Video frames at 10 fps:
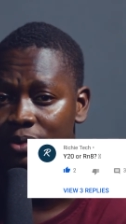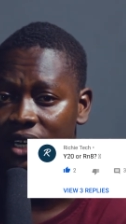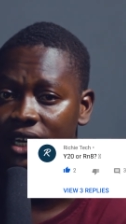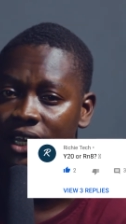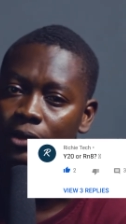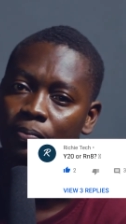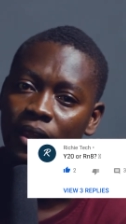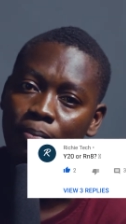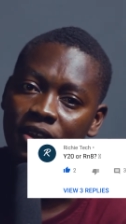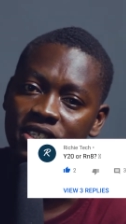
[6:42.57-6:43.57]
But then yeah,
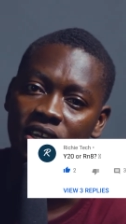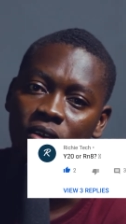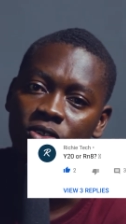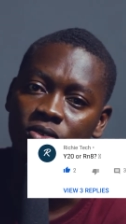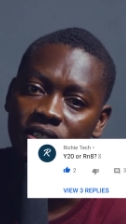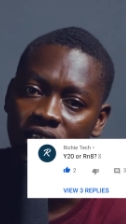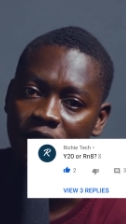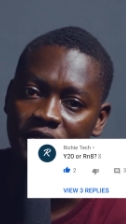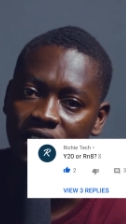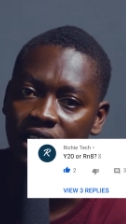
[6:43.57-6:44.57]
a big shout out to
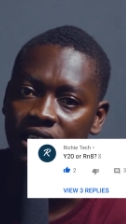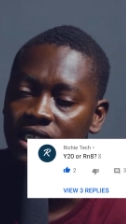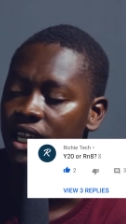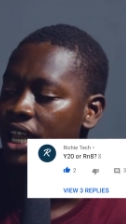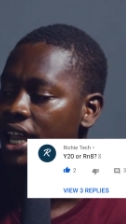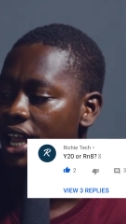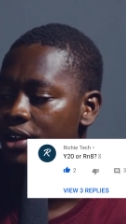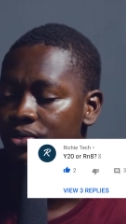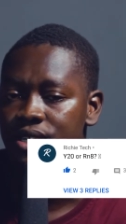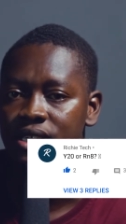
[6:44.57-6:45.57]
Dave Tech
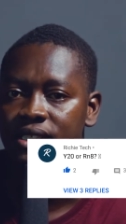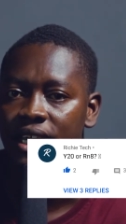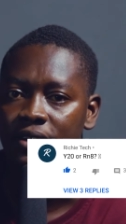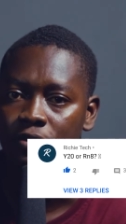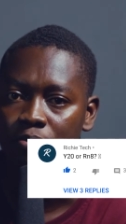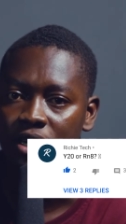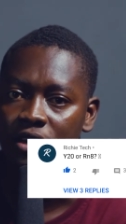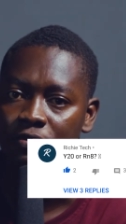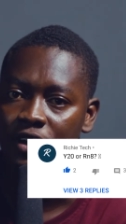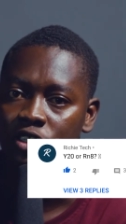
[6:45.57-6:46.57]
and Richie Tech for being
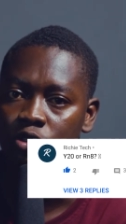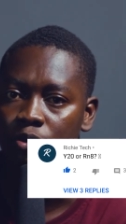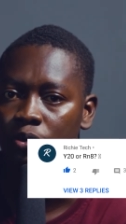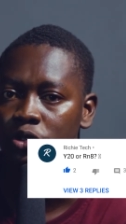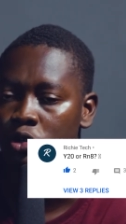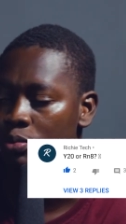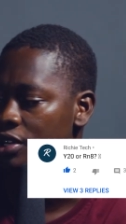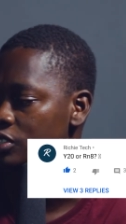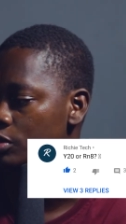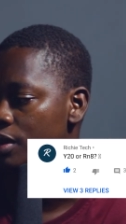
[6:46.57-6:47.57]
the first two people to
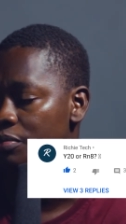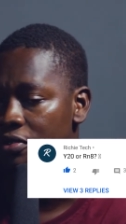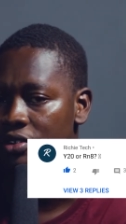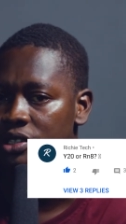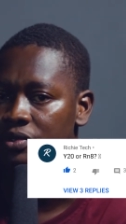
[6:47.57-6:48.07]
comment on my previous